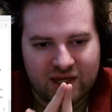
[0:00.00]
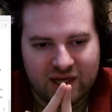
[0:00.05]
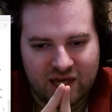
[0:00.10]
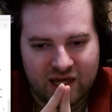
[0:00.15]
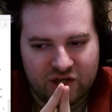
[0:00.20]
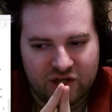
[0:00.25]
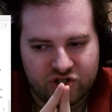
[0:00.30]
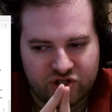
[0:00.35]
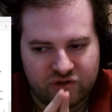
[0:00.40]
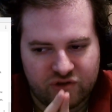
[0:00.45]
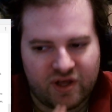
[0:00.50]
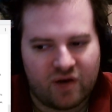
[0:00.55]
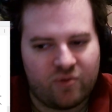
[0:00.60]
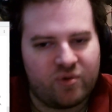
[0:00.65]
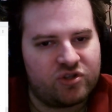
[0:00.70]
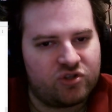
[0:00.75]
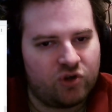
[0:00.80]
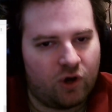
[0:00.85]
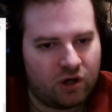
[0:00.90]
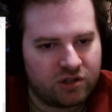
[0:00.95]
issue that
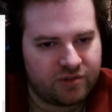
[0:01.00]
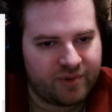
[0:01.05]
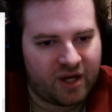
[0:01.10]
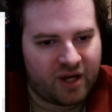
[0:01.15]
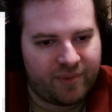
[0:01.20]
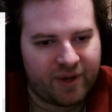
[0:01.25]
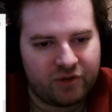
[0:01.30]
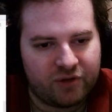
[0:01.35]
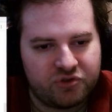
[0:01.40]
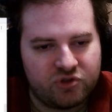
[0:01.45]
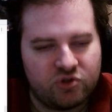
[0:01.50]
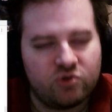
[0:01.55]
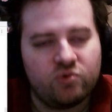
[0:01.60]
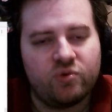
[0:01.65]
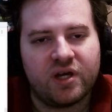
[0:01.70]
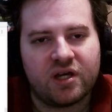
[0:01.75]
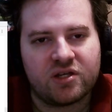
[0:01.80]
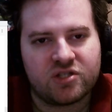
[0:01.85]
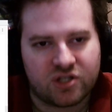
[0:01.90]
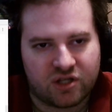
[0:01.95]
we talked about 2
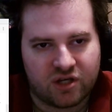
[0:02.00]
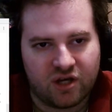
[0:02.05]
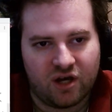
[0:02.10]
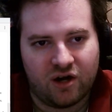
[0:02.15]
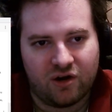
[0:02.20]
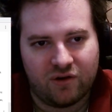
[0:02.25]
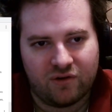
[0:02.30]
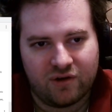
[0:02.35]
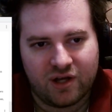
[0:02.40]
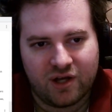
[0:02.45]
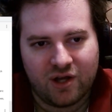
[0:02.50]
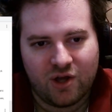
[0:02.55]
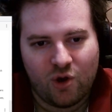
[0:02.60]
weeks ago,